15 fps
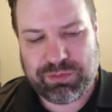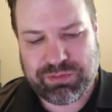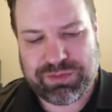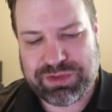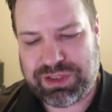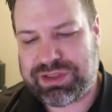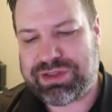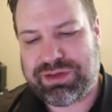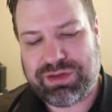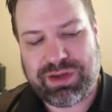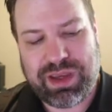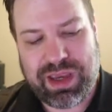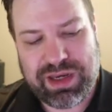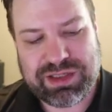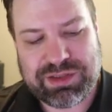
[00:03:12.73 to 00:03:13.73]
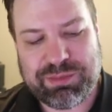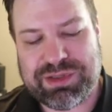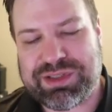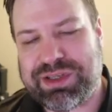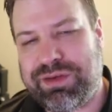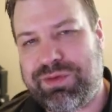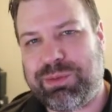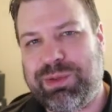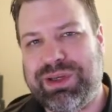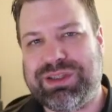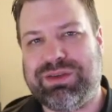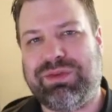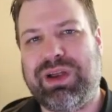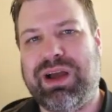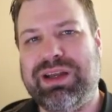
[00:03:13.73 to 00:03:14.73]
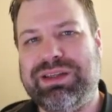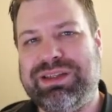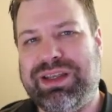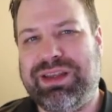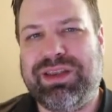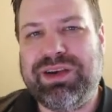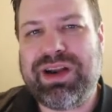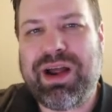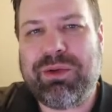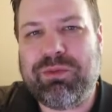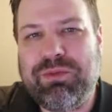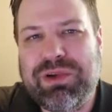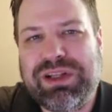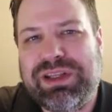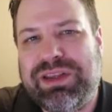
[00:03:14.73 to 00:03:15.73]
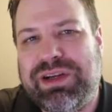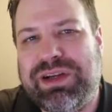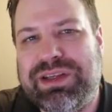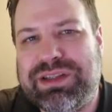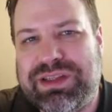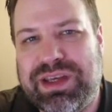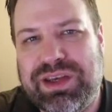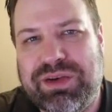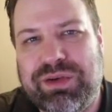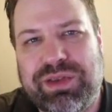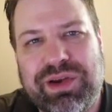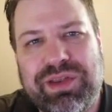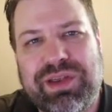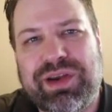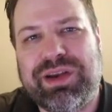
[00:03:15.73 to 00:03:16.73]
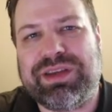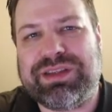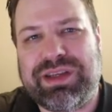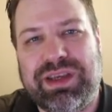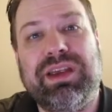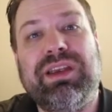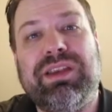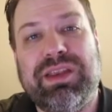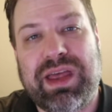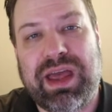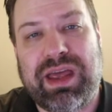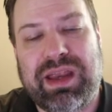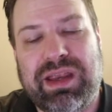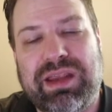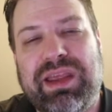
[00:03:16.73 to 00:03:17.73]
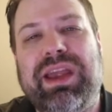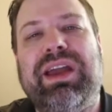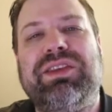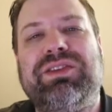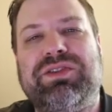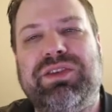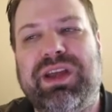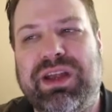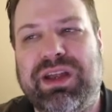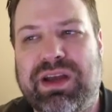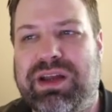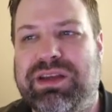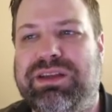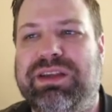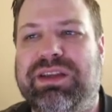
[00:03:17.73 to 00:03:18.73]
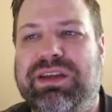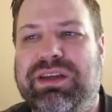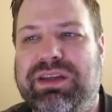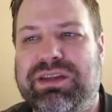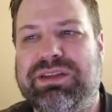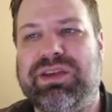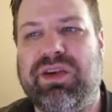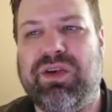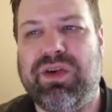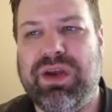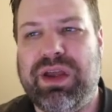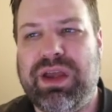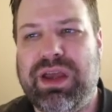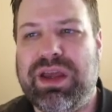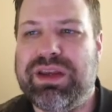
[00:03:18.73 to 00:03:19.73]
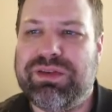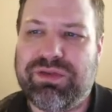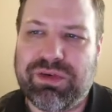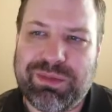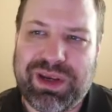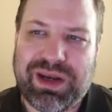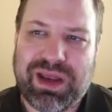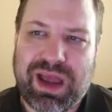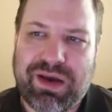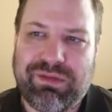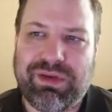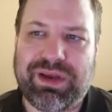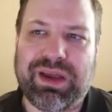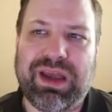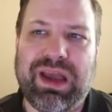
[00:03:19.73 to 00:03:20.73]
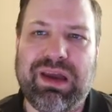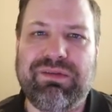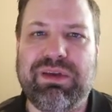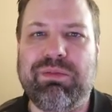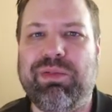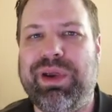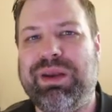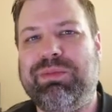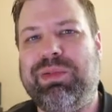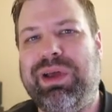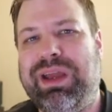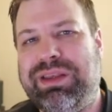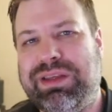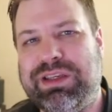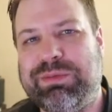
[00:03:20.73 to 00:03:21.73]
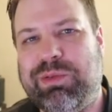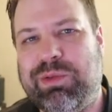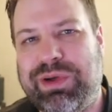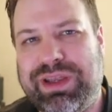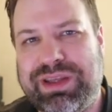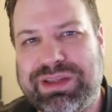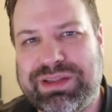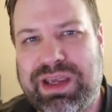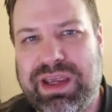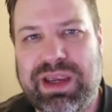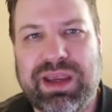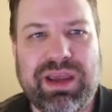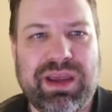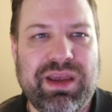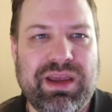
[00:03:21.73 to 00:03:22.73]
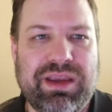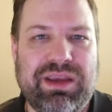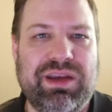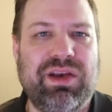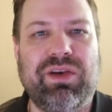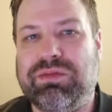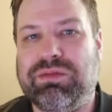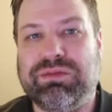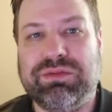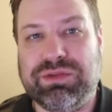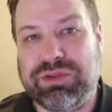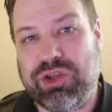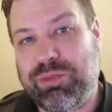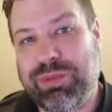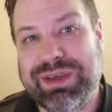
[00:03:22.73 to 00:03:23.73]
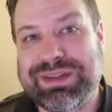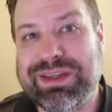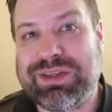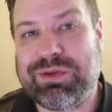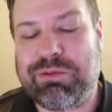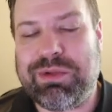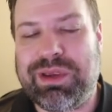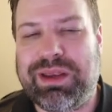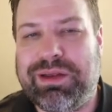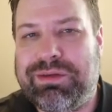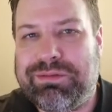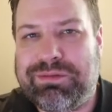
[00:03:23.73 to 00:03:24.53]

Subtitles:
just a specific piece of content, they're not really there to see you. They're there to see that the answer to that content. And so for me to have like a heavy brand play at this point and say, do business with me.